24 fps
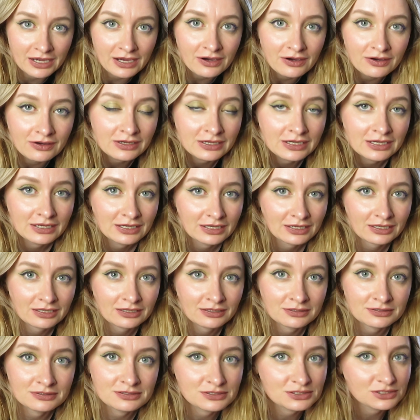now
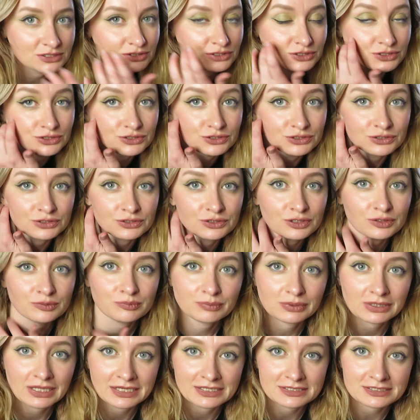is to
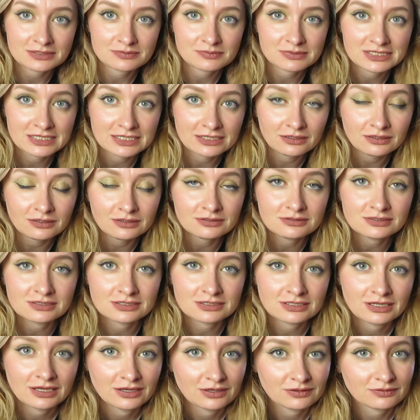plant some seeds,
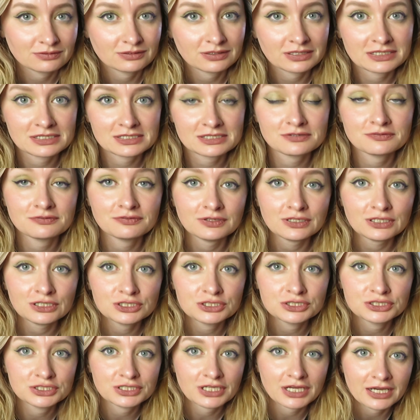release the
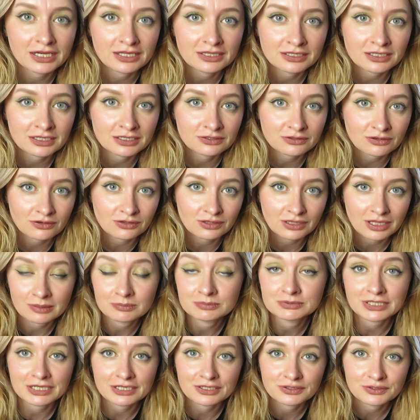fish, and then I'll
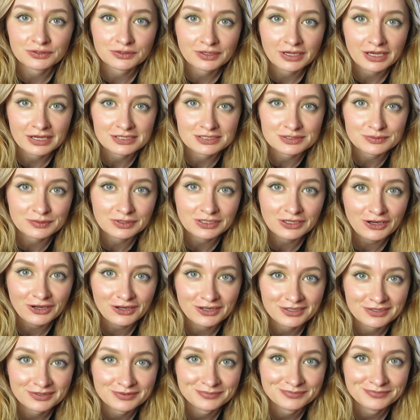update you as we
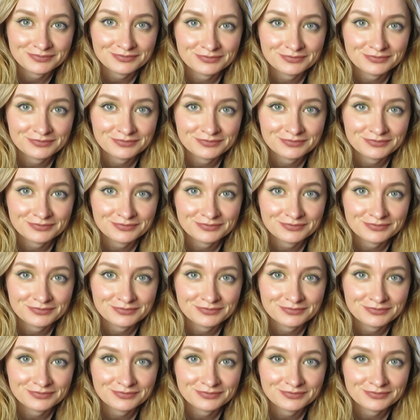go.